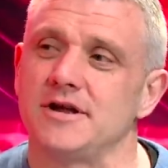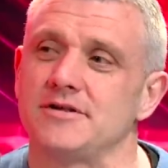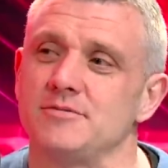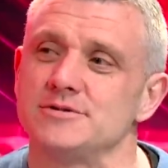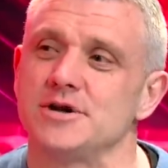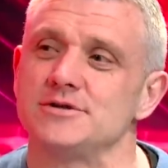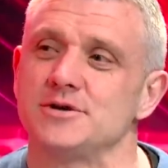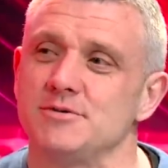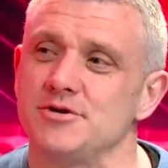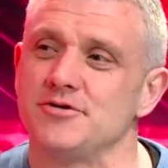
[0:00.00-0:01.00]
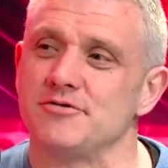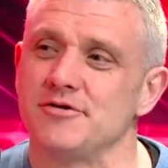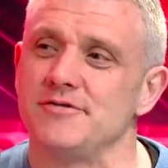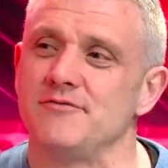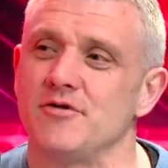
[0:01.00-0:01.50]
there was also another
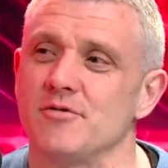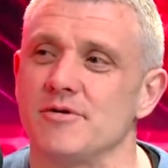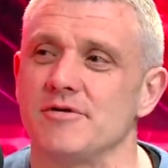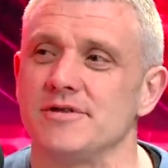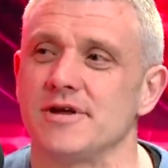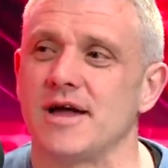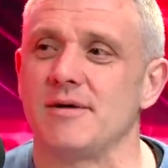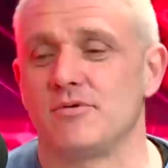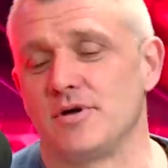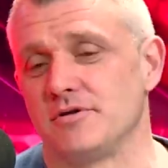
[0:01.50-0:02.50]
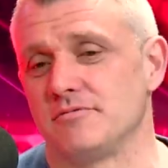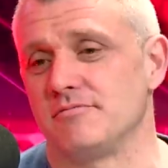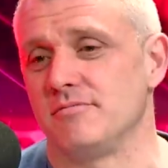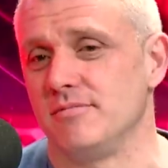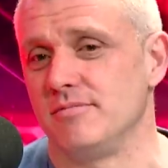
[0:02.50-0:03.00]
informer in the camp, whether
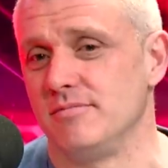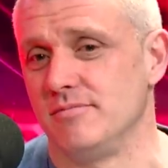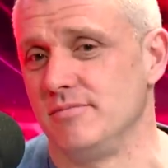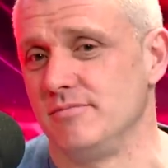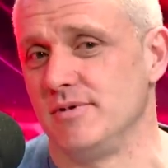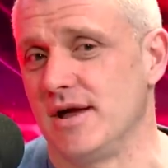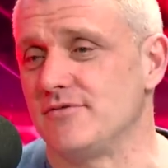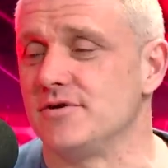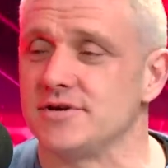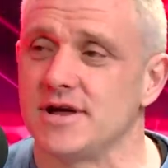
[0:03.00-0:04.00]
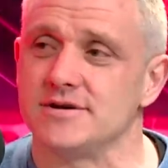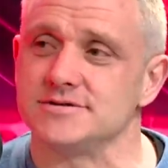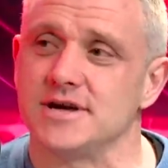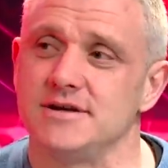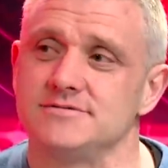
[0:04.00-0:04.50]
we haven't heard that
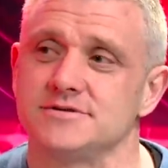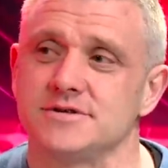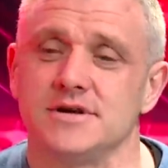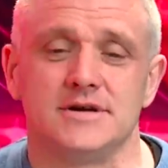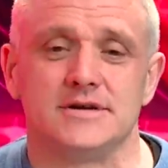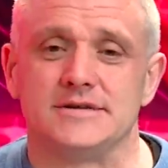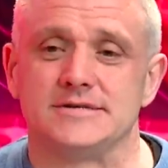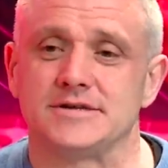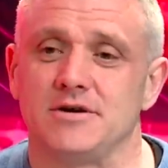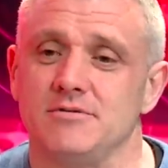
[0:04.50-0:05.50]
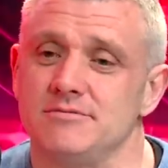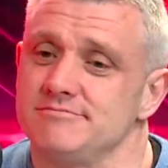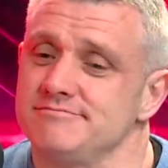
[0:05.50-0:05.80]
ourselves. So,